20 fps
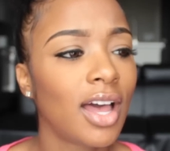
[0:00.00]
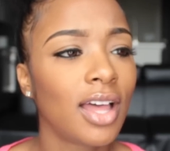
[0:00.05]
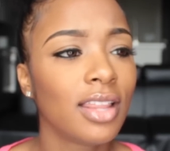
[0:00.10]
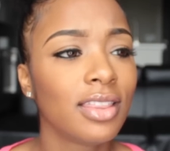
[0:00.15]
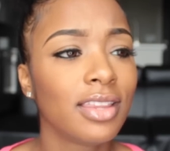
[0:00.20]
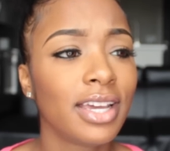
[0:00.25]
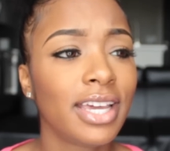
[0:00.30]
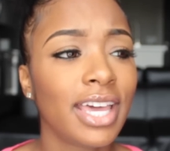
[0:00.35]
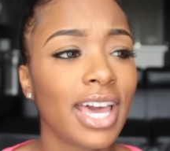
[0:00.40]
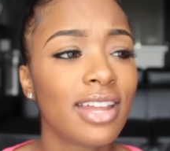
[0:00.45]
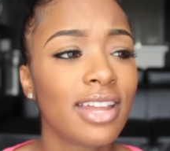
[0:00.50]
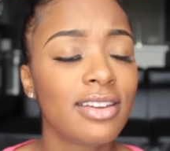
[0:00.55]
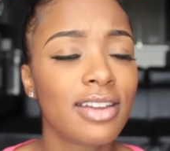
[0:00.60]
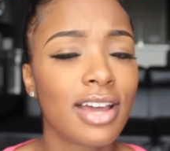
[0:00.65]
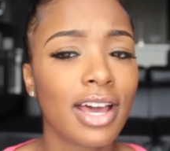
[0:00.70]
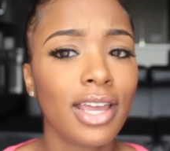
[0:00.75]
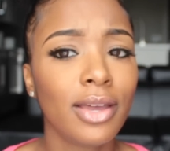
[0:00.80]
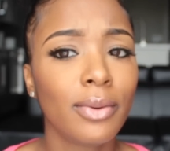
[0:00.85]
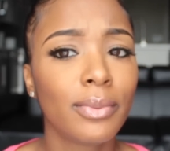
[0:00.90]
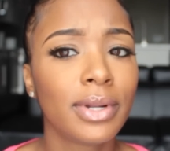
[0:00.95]
like at
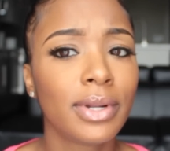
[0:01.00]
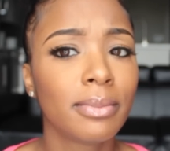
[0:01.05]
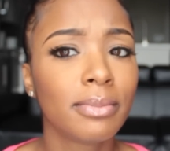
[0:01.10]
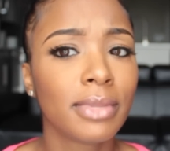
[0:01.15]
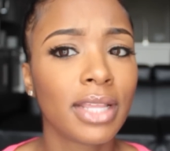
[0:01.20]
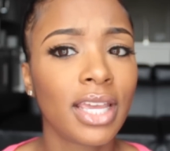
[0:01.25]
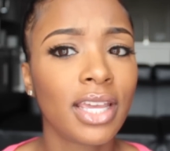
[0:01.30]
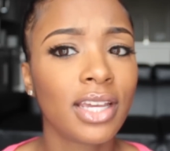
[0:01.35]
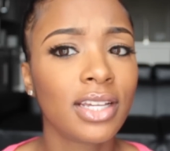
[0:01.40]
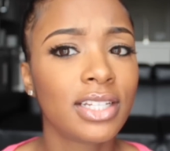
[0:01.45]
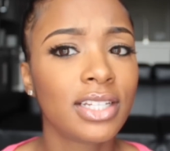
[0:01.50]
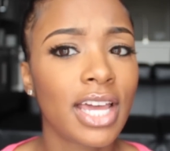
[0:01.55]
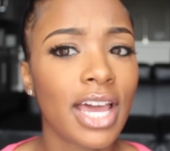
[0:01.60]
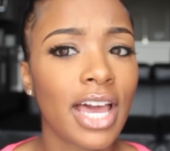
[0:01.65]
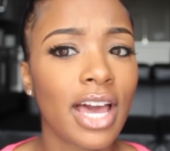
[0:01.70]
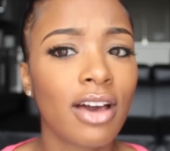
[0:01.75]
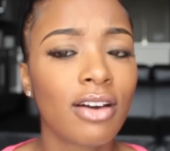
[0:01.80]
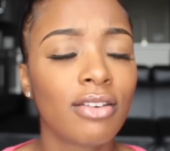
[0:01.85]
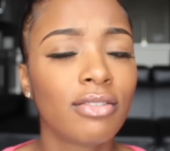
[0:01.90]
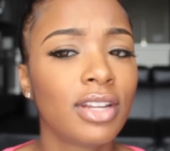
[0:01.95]
night when I'm laying
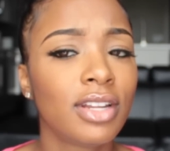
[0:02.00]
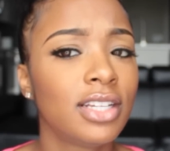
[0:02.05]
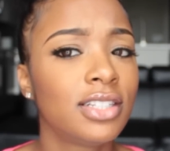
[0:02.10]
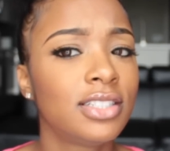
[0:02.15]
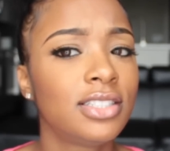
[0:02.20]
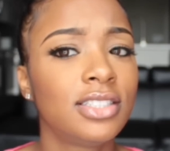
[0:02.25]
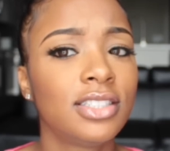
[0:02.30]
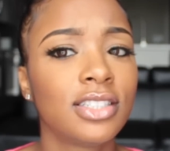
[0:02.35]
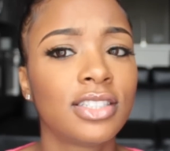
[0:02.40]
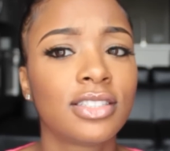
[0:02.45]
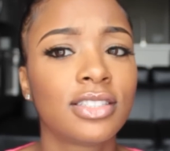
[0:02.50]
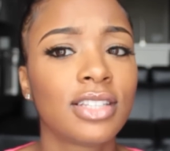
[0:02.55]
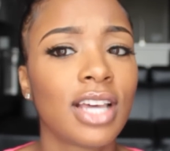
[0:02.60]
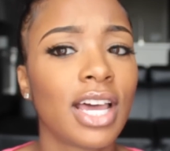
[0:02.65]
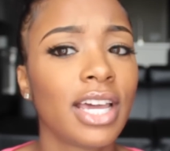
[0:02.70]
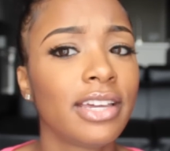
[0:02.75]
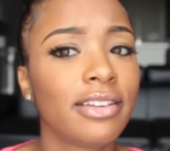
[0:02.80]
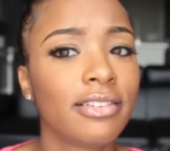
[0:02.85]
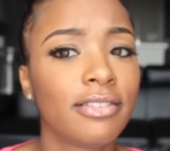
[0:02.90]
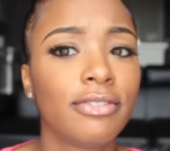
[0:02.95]
down, it's just,
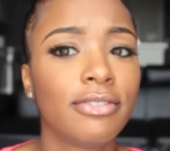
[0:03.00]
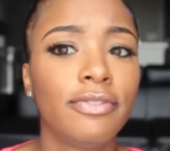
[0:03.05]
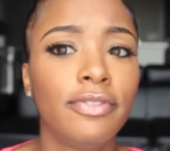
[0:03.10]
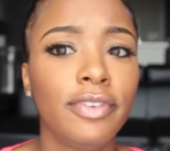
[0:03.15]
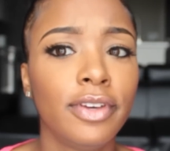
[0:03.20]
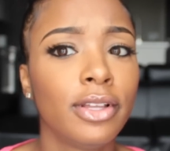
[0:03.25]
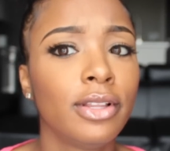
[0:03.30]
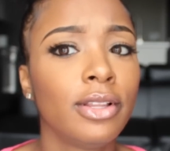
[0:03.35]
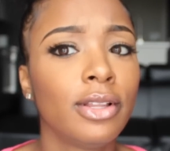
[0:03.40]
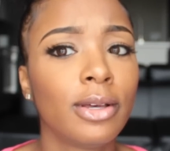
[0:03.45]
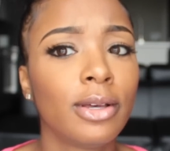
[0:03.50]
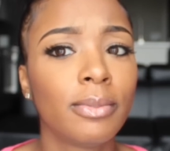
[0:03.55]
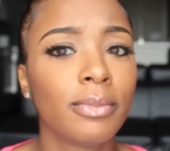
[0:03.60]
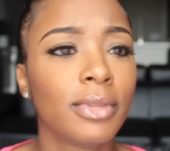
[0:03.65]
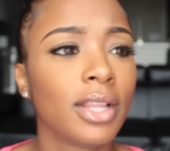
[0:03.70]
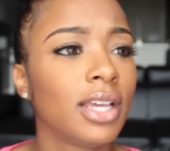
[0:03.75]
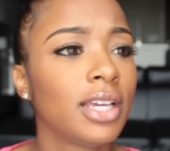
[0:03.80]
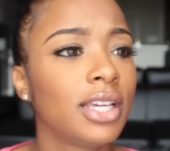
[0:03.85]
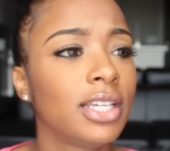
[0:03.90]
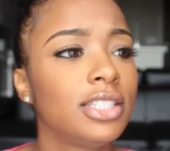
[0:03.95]
I can feel him,
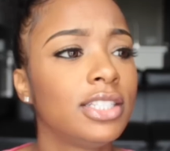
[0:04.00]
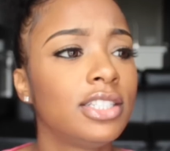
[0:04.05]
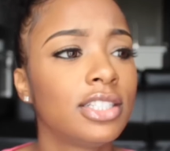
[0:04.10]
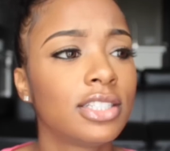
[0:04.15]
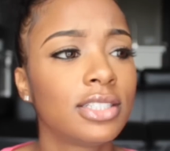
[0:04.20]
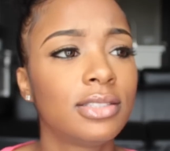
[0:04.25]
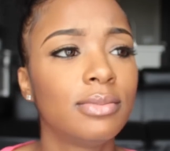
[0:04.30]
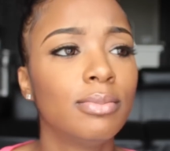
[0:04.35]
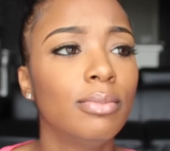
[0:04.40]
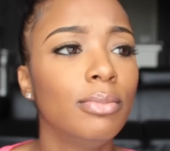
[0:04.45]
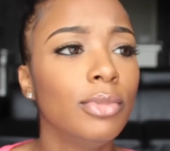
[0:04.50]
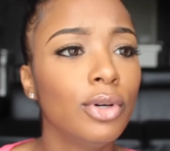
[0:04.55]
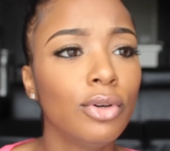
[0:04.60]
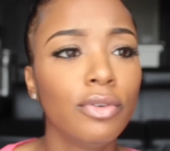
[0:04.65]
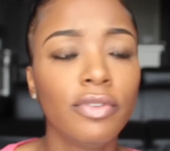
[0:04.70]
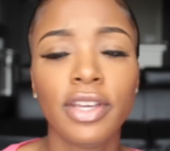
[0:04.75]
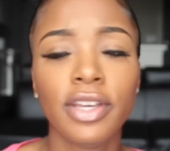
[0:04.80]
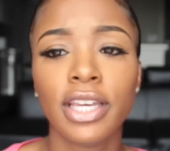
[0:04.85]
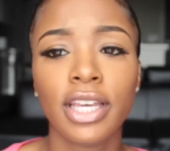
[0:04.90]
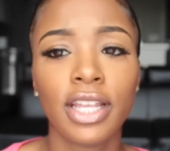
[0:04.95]
like he's just
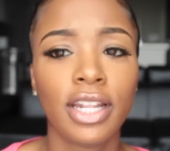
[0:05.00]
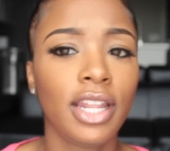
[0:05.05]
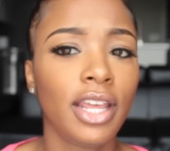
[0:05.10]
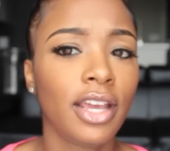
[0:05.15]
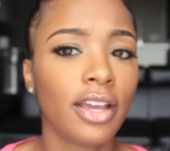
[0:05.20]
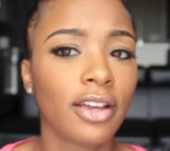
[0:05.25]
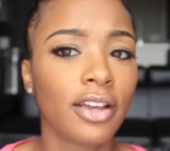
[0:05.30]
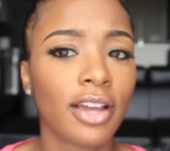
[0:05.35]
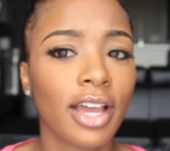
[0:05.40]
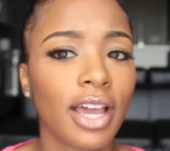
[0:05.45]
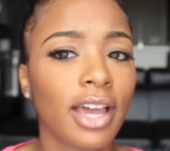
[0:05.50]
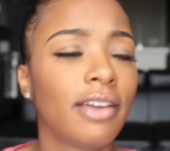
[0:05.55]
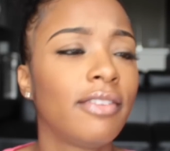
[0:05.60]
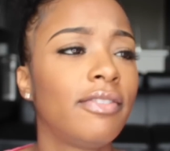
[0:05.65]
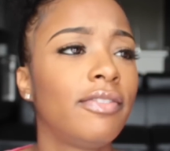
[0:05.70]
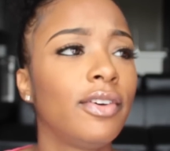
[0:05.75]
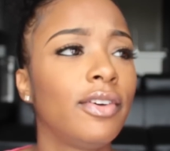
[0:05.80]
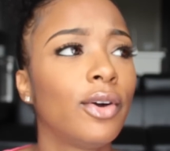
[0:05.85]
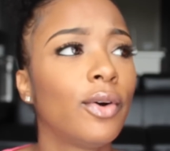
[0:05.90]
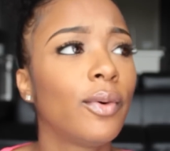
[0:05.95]
moving in there. I can
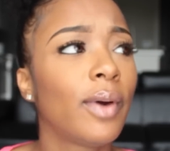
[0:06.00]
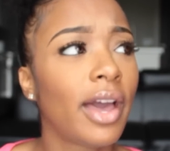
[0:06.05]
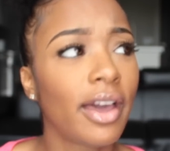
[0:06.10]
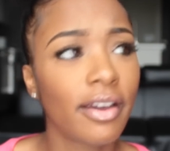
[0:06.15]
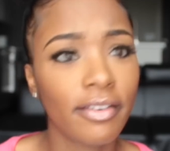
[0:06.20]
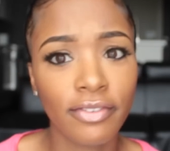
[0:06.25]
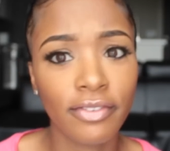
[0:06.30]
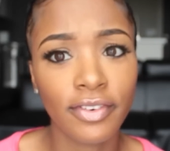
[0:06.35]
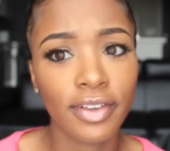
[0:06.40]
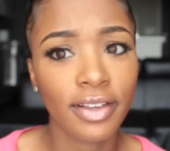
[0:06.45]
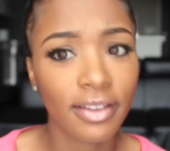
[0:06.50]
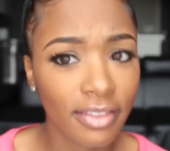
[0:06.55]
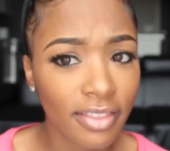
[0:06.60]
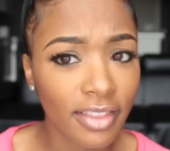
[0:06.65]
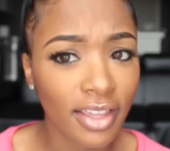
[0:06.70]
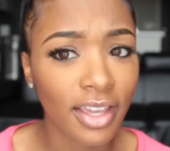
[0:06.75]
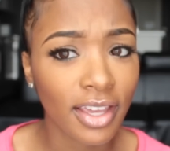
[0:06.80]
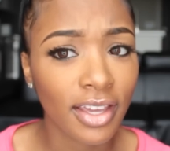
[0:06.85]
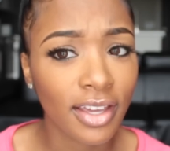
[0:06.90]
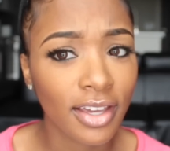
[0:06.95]
feel
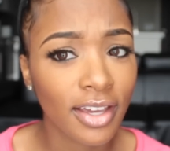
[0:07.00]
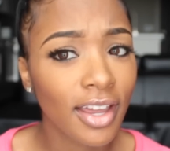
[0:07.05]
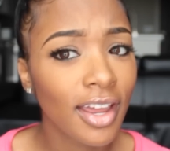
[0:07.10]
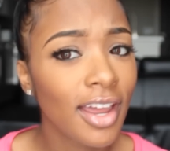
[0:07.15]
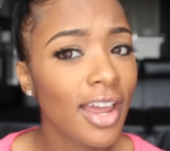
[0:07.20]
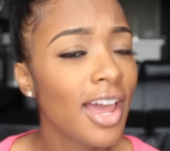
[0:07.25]
everything.